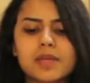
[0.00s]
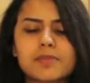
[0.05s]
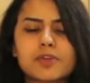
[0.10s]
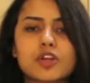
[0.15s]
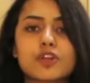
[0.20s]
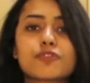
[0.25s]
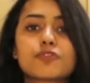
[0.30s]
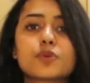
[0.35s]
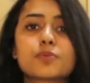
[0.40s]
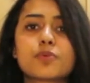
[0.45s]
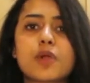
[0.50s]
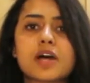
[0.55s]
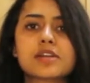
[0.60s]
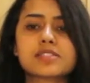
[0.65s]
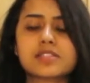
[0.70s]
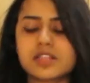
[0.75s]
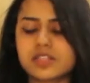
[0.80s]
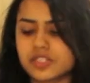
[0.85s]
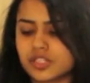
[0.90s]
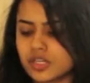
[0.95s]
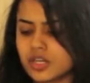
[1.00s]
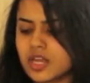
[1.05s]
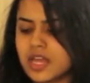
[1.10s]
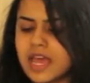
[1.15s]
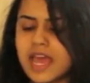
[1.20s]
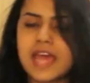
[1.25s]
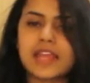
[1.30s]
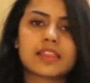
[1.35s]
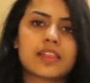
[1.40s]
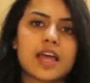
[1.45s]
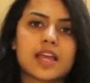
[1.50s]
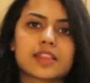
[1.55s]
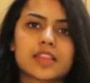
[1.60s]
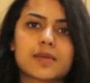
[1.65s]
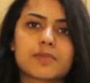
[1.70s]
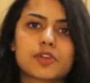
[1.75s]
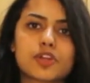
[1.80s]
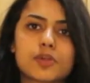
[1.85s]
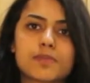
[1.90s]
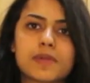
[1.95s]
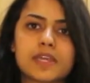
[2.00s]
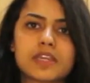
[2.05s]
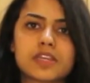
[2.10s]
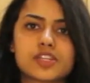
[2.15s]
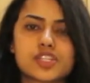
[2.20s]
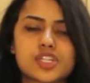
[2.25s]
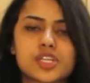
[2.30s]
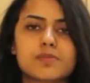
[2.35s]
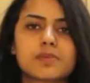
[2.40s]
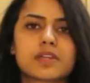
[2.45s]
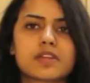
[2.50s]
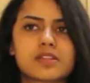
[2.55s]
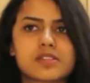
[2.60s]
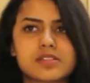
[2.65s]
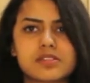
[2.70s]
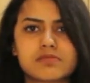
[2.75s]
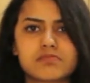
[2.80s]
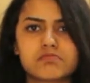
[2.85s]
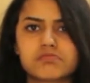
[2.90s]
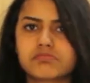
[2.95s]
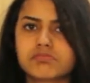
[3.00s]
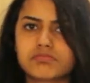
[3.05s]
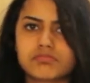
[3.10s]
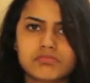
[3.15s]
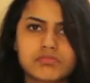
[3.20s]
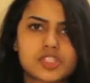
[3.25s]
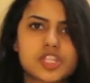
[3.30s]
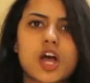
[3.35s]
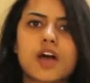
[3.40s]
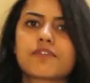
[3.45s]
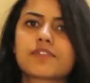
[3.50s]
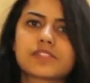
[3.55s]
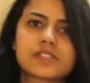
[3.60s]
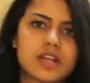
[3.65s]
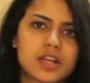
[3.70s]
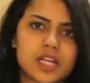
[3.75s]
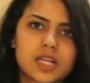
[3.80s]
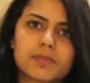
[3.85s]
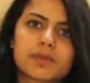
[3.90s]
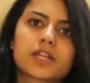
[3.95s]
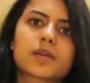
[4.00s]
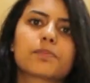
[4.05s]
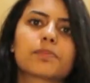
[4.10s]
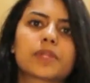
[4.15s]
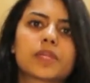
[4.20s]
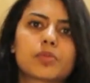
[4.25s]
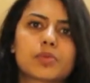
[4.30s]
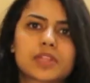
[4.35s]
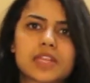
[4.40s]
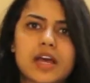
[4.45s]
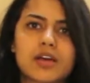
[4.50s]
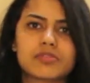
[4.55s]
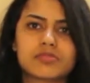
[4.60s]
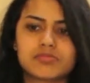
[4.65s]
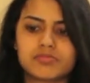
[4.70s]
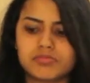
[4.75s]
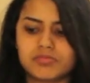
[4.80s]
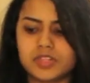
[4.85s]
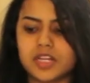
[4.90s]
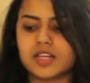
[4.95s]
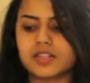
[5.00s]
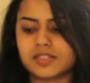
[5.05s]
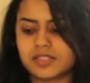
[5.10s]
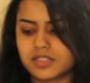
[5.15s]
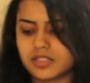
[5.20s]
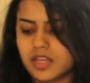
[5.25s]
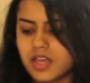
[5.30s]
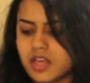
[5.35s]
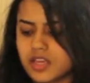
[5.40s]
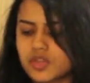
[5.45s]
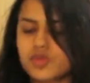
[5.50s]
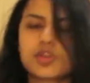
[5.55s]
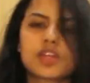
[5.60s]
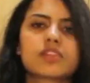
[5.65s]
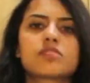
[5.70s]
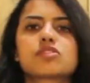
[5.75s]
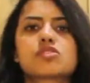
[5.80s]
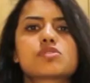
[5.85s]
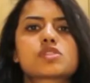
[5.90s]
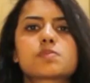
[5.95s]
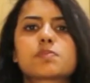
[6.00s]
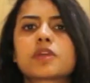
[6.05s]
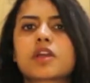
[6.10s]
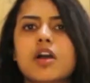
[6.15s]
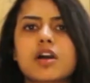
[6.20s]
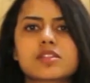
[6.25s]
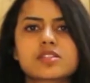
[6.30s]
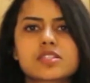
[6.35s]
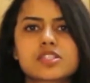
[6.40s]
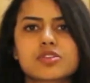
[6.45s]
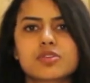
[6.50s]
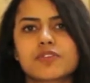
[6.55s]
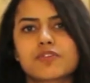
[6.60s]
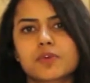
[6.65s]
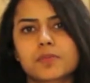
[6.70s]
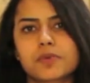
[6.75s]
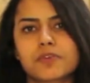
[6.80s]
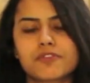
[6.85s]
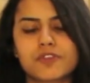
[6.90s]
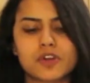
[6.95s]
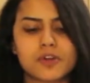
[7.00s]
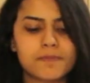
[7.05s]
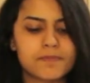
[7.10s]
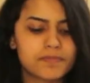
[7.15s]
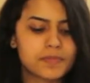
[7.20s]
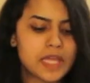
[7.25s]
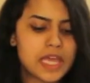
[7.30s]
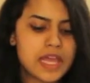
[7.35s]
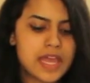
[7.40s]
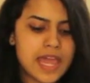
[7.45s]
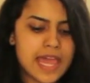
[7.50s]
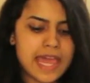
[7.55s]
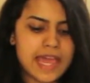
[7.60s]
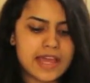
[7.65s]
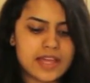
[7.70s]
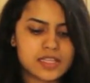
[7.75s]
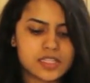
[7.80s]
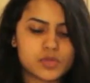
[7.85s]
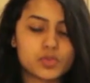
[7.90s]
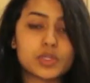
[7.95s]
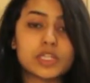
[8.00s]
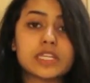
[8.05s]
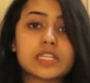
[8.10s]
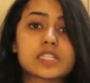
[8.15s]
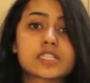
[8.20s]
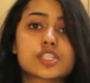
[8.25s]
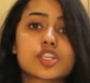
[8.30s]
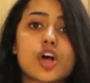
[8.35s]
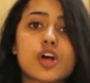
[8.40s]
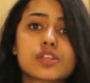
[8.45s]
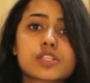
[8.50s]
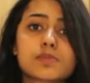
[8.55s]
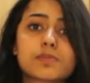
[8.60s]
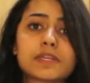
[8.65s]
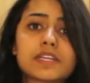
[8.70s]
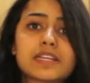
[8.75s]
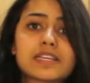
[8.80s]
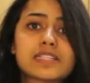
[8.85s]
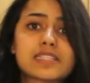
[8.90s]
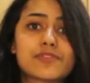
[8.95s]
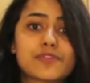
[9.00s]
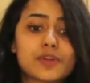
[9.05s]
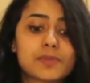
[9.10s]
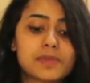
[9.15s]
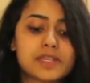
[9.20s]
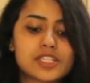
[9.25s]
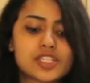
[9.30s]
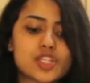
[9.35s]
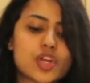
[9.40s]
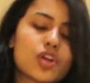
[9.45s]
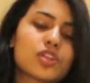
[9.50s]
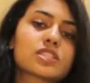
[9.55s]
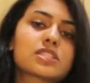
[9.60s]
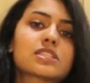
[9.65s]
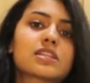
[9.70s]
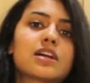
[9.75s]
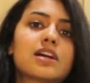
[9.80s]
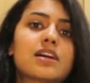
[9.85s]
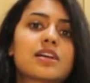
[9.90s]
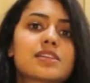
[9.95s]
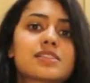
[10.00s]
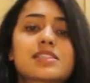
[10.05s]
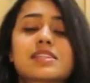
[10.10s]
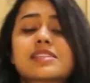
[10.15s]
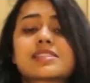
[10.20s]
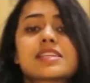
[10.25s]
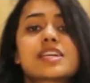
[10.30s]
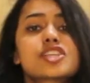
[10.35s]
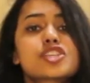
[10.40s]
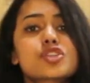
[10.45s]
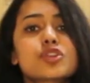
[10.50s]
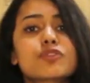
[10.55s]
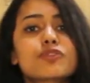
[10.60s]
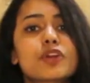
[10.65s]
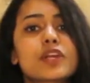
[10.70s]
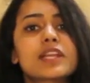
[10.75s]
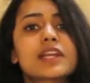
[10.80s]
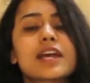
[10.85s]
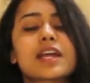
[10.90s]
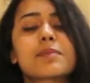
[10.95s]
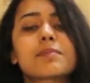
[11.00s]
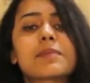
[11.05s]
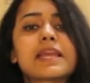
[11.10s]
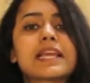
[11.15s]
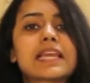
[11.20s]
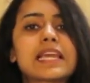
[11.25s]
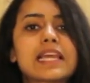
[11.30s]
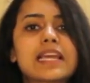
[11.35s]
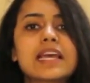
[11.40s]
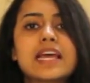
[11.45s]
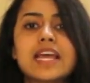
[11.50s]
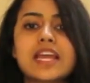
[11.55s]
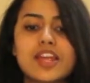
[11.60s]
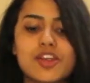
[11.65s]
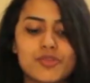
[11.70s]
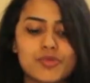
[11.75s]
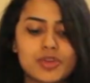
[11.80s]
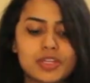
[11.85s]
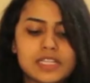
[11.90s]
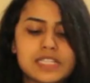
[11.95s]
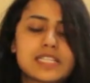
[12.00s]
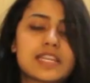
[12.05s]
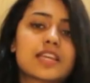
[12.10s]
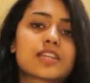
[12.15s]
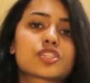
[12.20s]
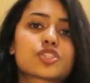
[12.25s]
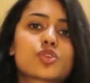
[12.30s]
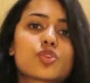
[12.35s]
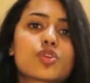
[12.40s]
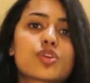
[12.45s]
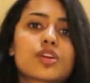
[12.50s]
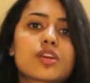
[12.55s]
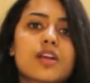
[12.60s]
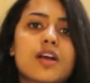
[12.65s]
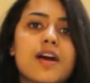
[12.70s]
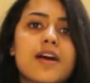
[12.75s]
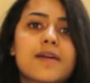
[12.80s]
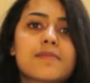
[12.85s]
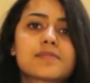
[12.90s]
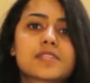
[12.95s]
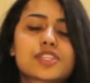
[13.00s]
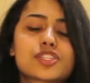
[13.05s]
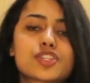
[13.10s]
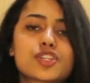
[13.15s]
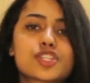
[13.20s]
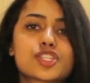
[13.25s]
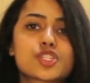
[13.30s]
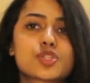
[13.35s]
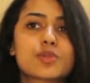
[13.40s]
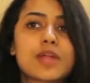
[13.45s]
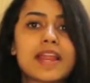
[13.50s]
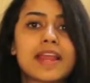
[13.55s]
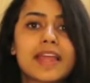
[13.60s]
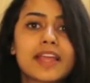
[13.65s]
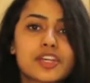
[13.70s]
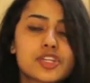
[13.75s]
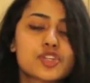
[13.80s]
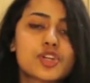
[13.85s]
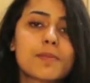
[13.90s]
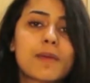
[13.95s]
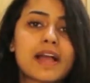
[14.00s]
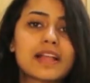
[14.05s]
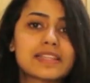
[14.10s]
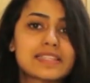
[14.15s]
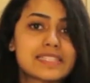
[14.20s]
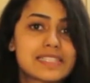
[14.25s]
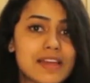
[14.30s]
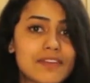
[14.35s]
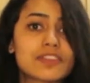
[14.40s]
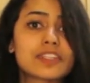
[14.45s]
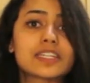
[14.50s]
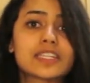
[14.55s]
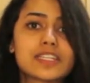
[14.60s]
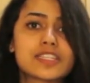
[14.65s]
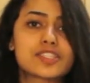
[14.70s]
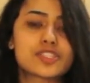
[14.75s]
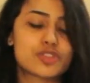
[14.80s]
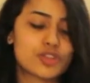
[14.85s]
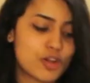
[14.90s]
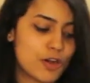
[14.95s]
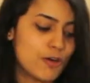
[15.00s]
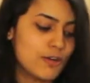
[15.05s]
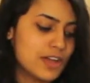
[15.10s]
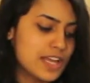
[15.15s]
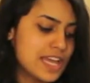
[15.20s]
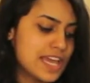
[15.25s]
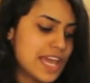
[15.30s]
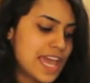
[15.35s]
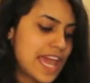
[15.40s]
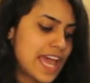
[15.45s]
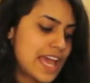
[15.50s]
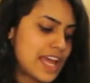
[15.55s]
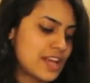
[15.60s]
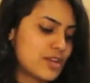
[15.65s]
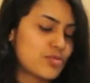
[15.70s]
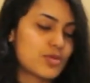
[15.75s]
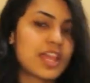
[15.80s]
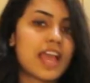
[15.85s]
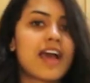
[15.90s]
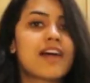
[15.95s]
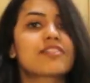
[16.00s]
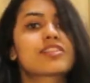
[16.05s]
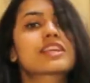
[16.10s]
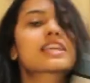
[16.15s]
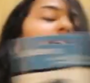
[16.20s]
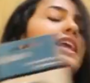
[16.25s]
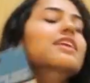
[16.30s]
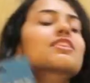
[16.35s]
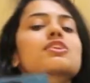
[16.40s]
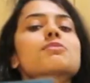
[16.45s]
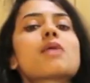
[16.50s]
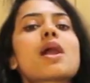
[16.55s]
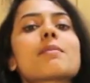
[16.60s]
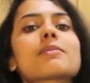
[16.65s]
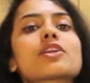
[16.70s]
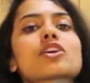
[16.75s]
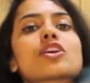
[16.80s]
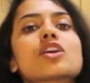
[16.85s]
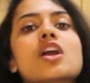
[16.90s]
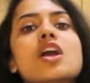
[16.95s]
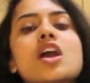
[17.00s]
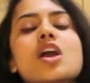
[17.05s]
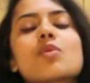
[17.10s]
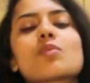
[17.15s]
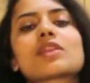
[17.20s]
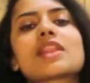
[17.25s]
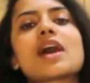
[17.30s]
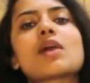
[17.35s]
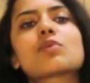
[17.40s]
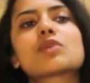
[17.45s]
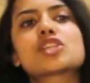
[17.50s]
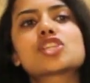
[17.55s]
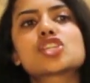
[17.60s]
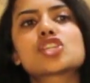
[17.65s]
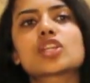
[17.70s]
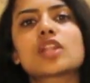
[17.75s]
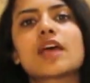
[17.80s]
them in our food processor and line them in our baking sheet because toffee is not going to be complete without nuts. You can use pecans too if you prefer. And we need salt because for me salt is an essential for any kind of baking. Really takes your desserts to that extra mile it definitely needs to go. And we have the candy thermometer, without which